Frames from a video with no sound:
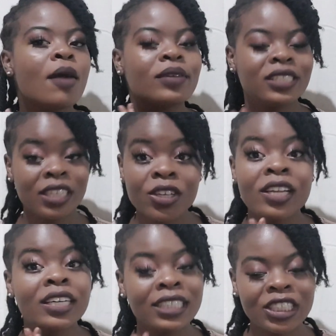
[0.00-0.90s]

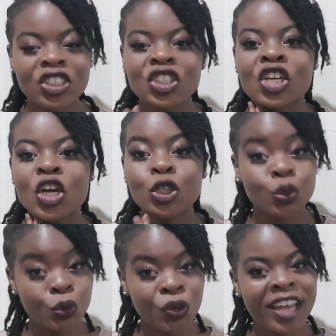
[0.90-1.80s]
particular attention
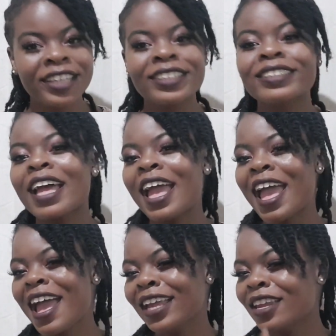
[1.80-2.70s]
to your ends,
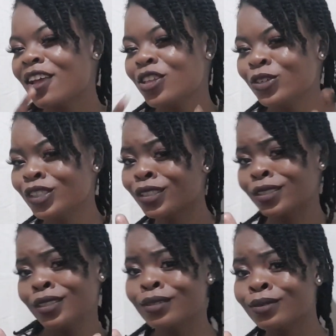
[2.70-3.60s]
and you shall
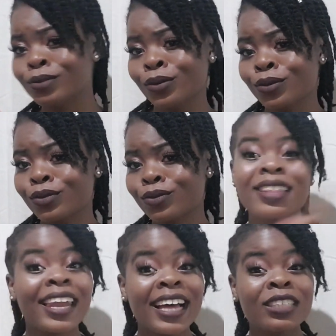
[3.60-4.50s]
see the growth.
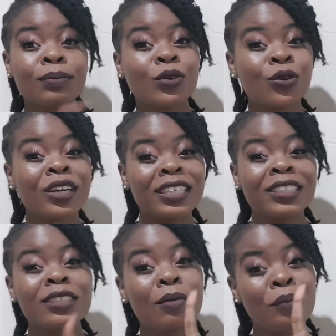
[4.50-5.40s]
The last but not
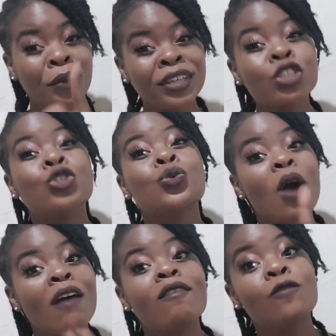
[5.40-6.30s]
least point to
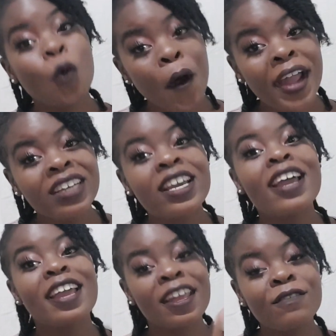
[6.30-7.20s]
avoid
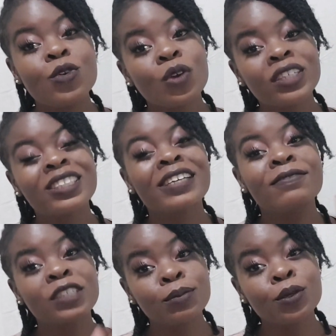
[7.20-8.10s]
if you want to see
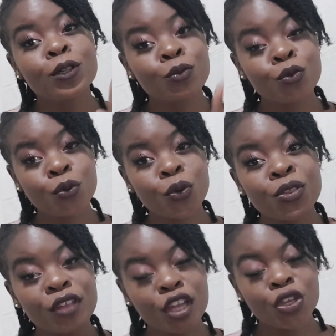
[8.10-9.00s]
visible growth
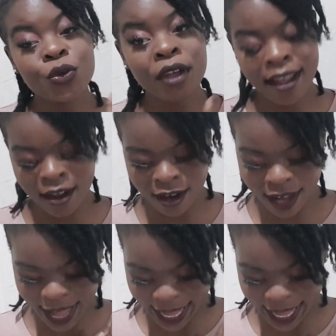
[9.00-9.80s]
in your hair